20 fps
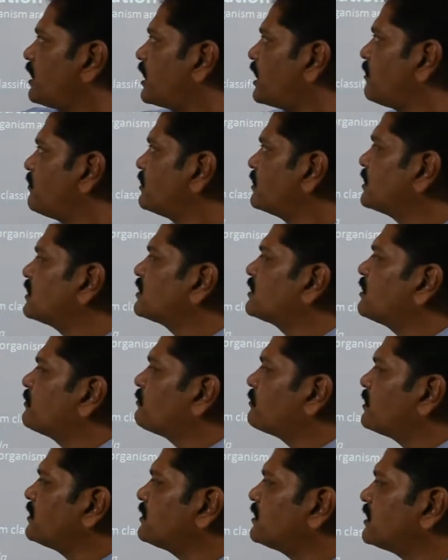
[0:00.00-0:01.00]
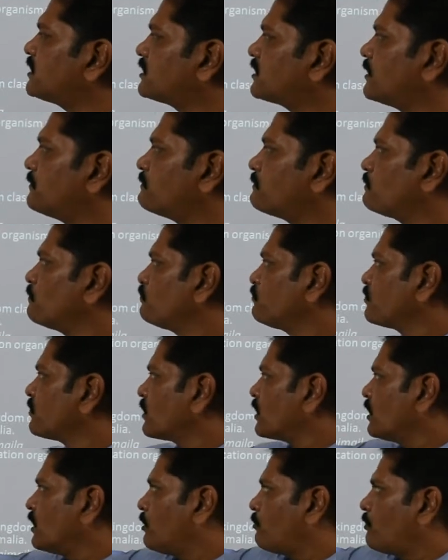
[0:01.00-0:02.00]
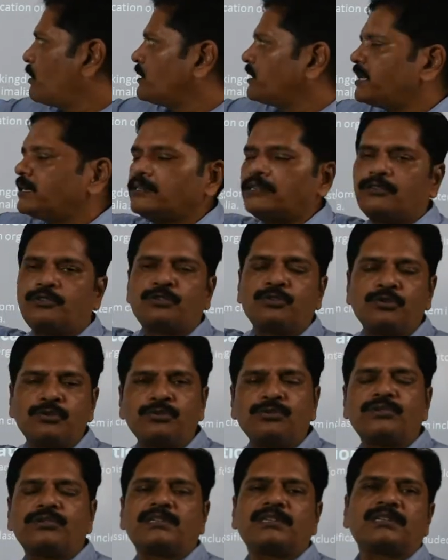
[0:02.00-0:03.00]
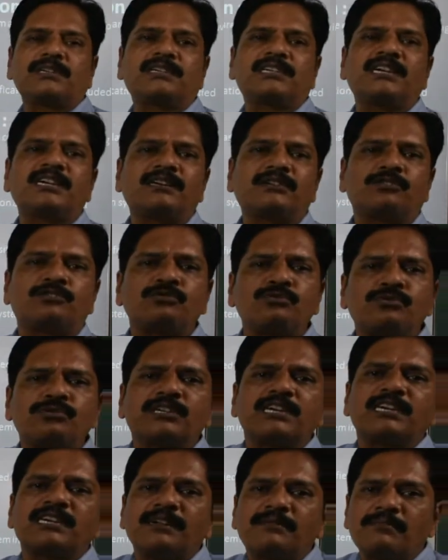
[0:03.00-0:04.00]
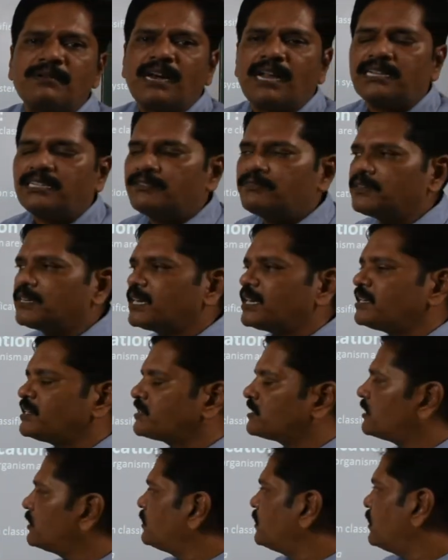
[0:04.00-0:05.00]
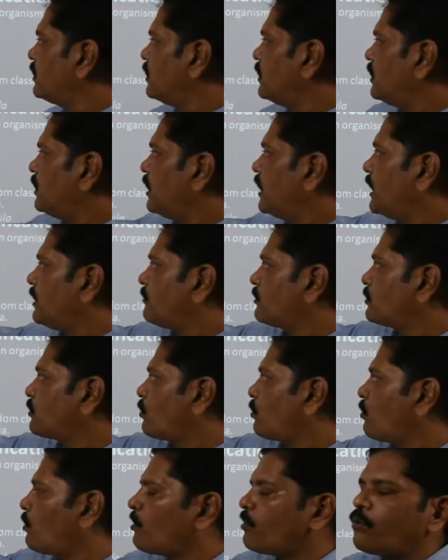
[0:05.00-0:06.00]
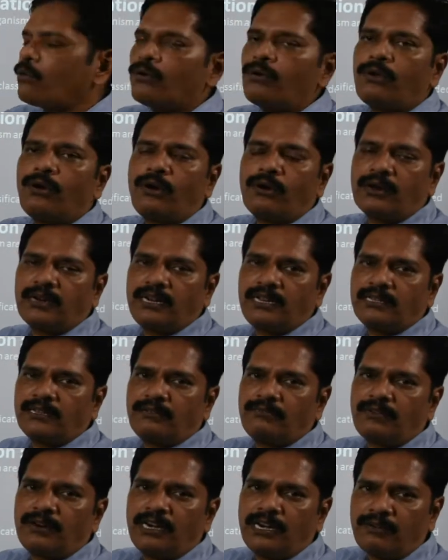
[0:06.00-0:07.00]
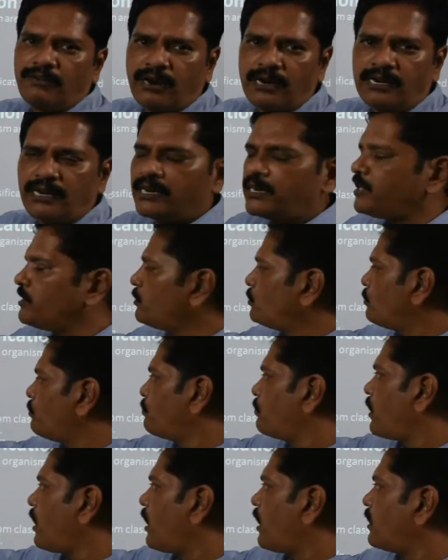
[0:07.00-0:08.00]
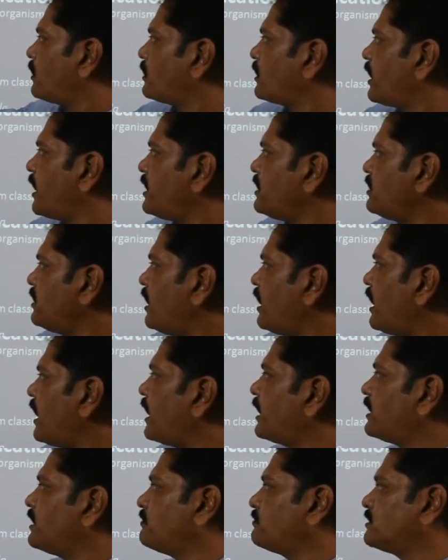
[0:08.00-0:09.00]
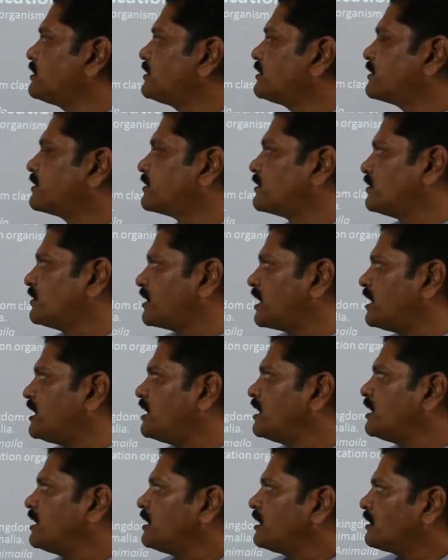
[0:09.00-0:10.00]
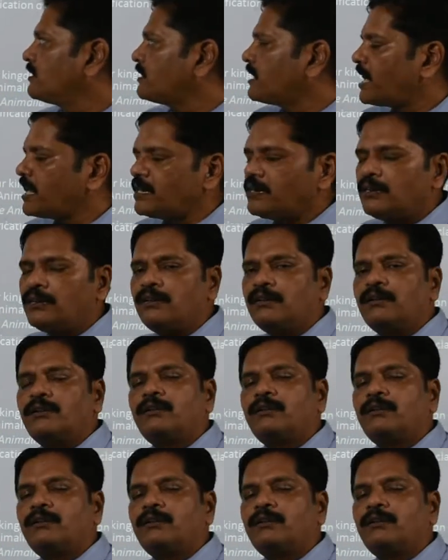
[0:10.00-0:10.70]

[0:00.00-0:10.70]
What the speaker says: we are having this different system. One, there is a two kingdom classification in which the whole organism were divided into plant and animals. Okay, then